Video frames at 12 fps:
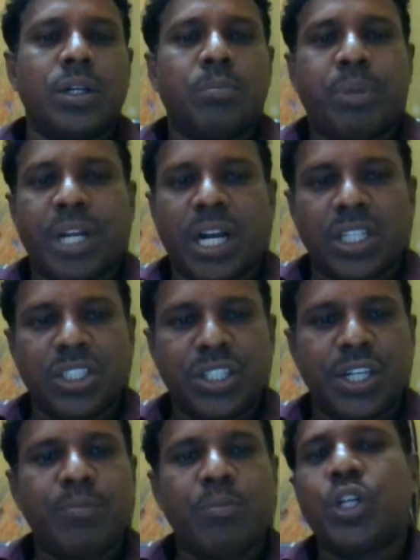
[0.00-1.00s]

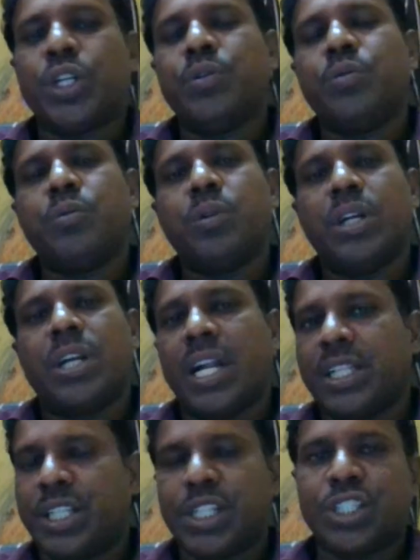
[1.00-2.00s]
precautionary motive,
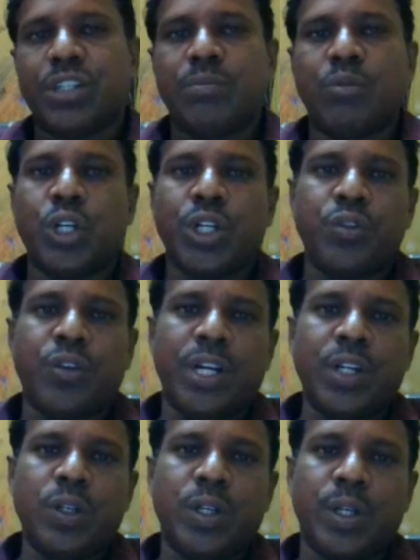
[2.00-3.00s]
transaction motive,
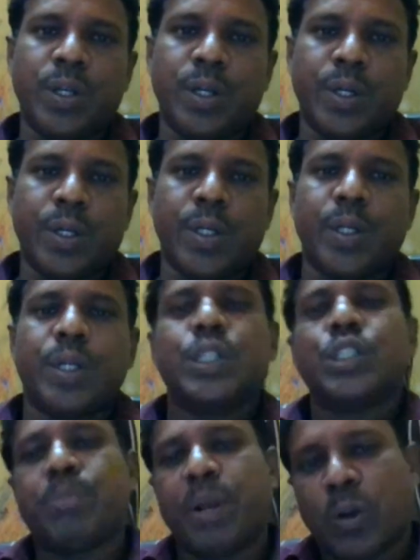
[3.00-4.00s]
and
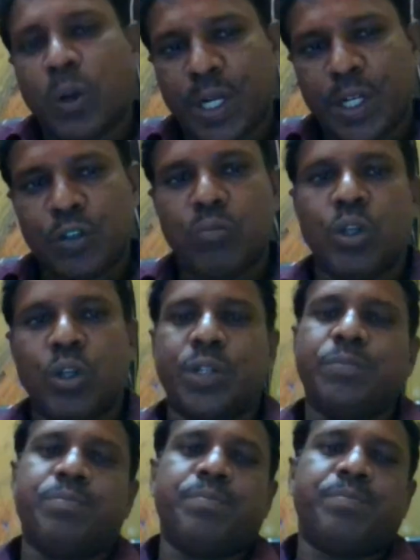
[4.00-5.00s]
speculative
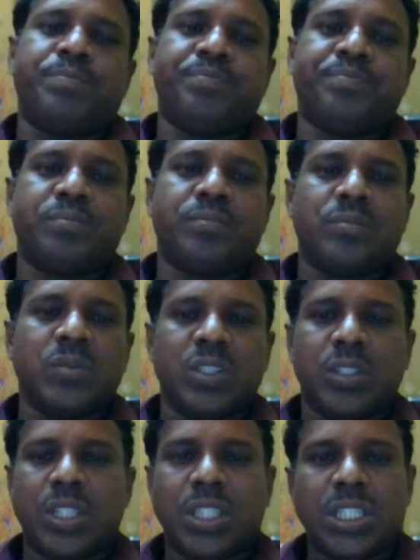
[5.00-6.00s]
motive.
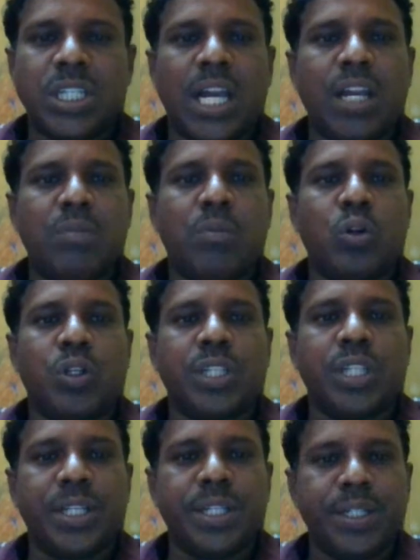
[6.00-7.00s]
This is all about
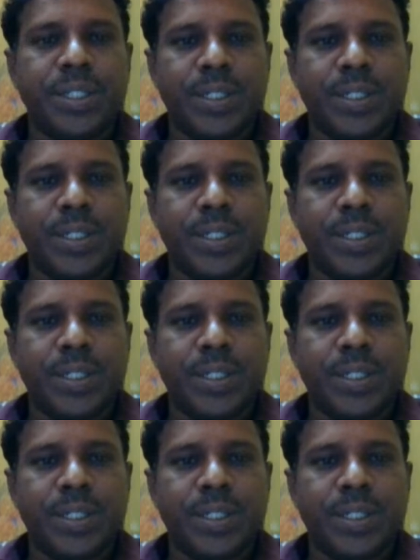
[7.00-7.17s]
the